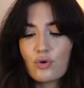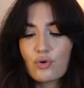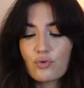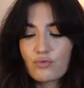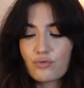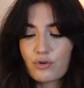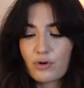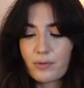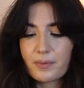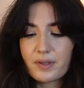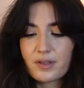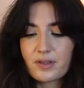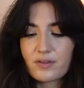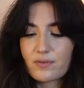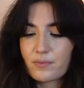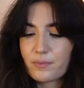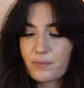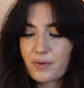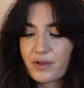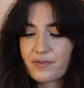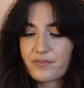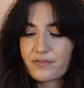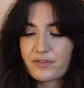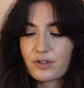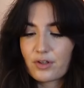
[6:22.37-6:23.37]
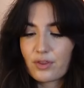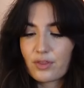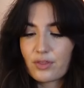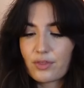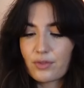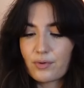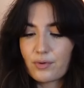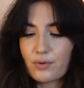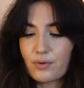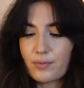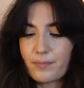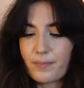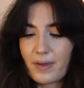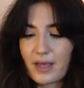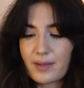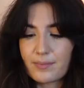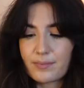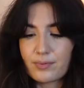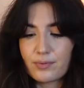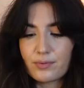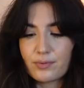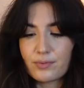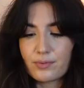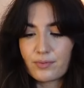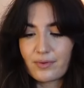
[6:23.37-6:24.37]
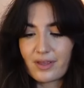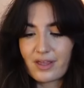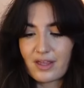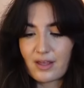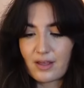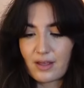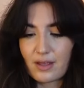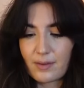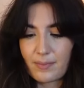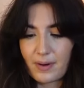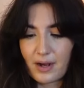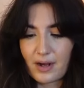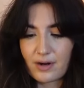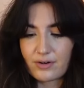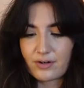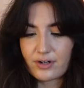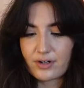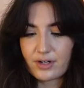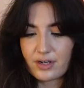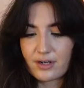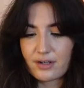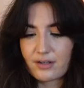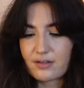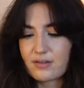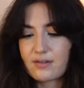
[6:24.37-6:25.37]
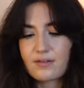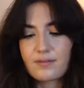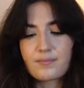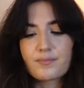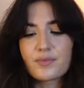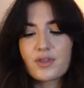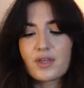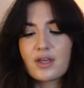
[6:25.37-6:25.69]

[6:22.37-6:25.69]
Robin Swift thought Babel a paradise